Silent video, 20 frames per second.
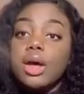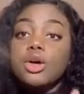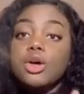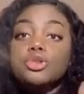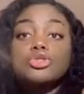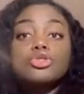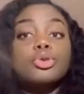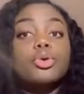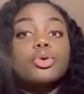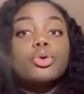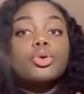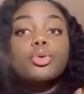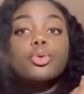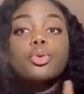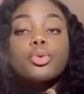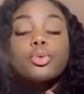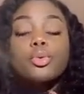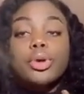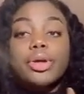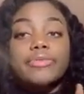
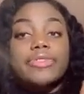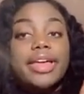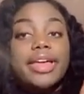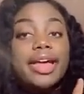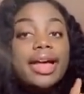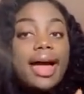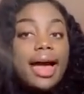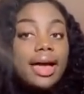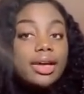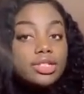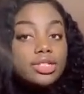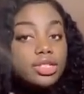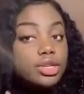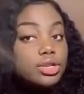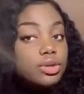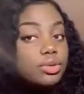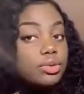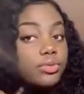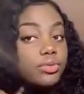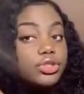So if they ask
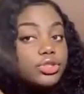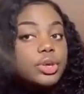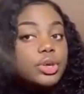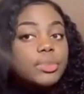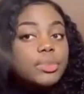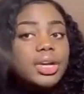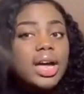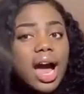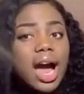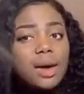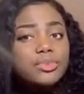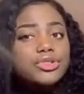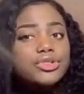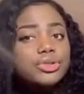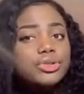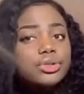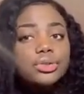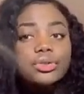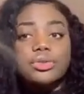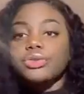you for something
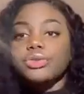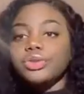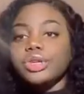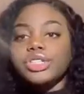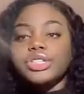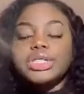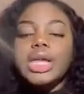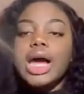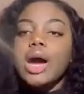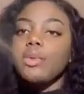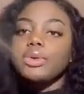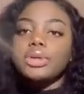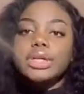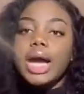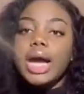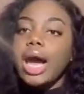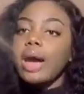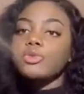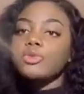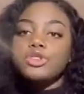optional, it's not really
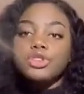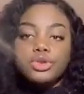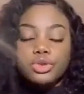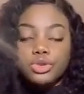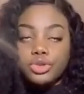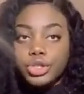optional.